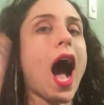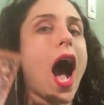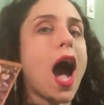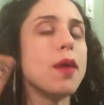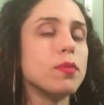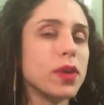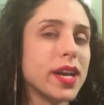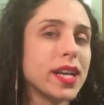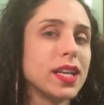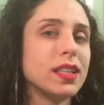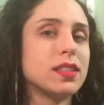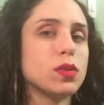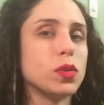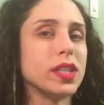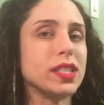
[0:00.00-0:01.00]
ready
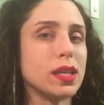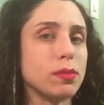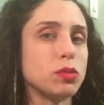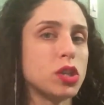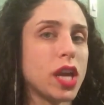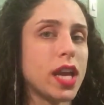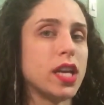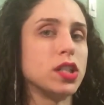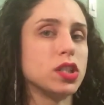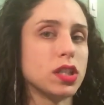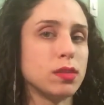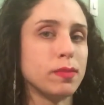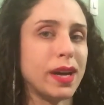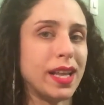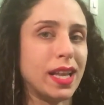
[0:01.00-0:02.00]
to accept change
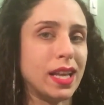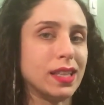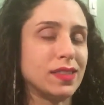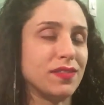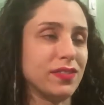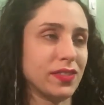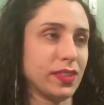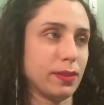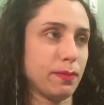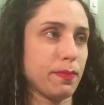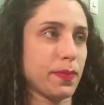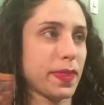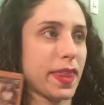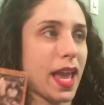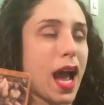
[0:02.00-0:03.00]
in my life.
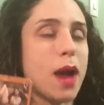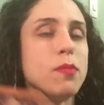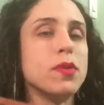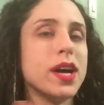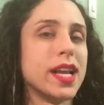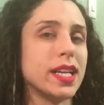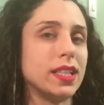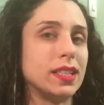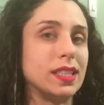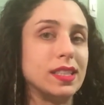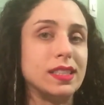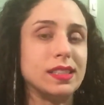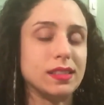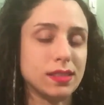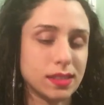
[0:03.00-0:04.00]
I'm ready to
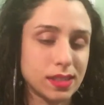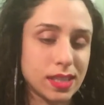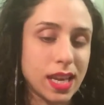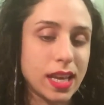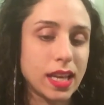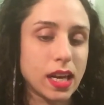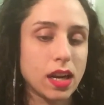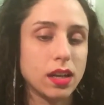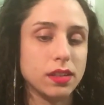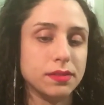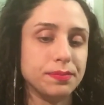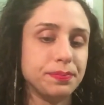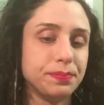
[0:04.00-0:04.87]
take it on.